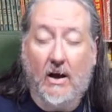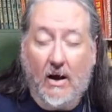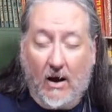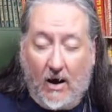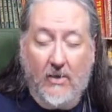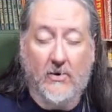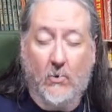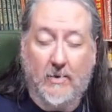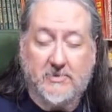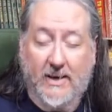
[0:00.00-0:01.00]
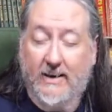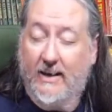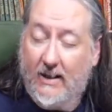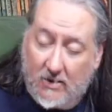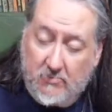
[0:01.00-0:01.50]
on their website at
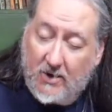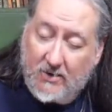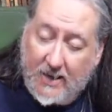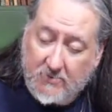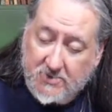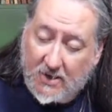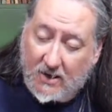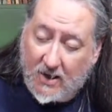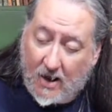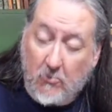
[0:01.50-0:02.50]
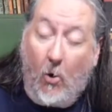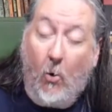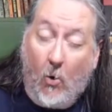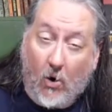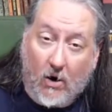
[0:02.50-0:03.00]
hellebardegames.com
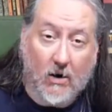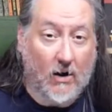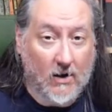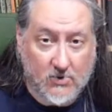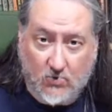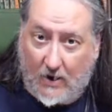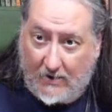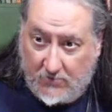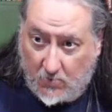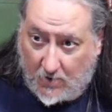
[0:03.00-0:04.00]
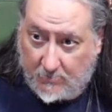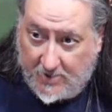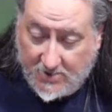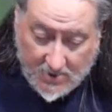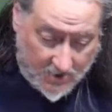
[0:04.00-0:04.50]
or on
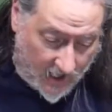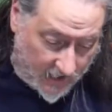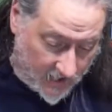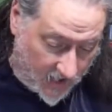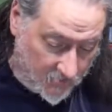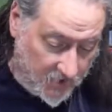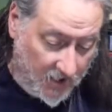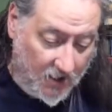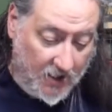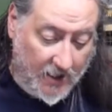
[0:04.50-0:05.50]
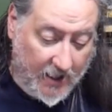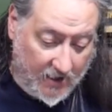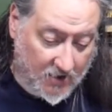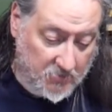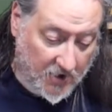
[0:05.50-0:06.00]
drivethroughrpg.com.
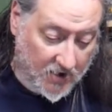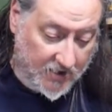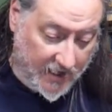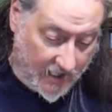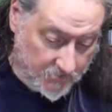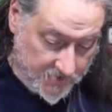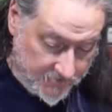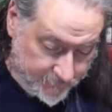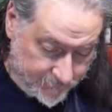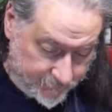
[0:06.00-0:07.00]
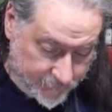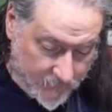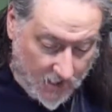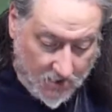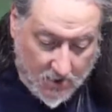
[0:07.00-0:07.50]
Hellebarde Games.
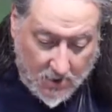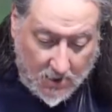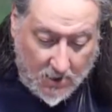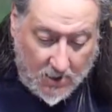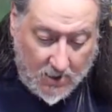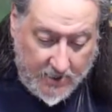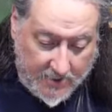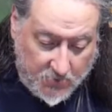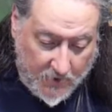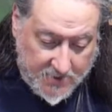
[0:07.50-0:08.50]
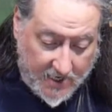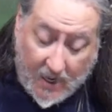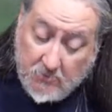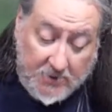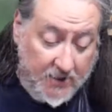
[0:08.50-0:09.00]
Next Wednesday,
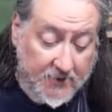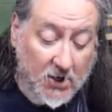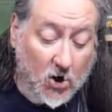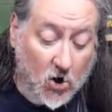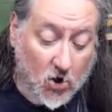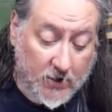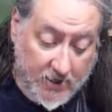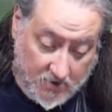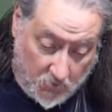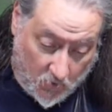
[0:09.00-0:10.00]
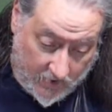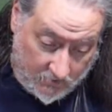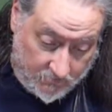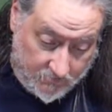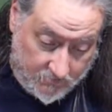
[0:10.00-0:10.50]
I'm leaving early in the morning.
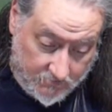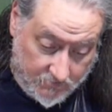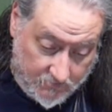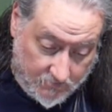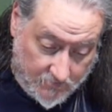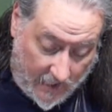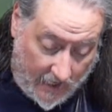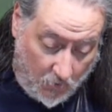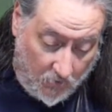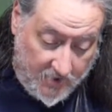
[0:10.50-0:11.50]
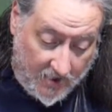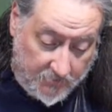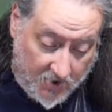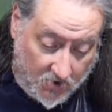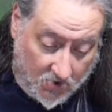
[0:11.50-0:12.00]
I will be up
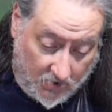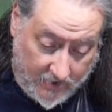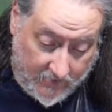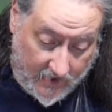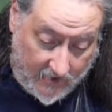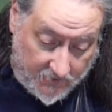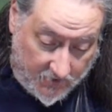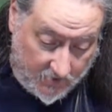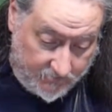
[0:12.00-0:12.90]
there early in the afternoon.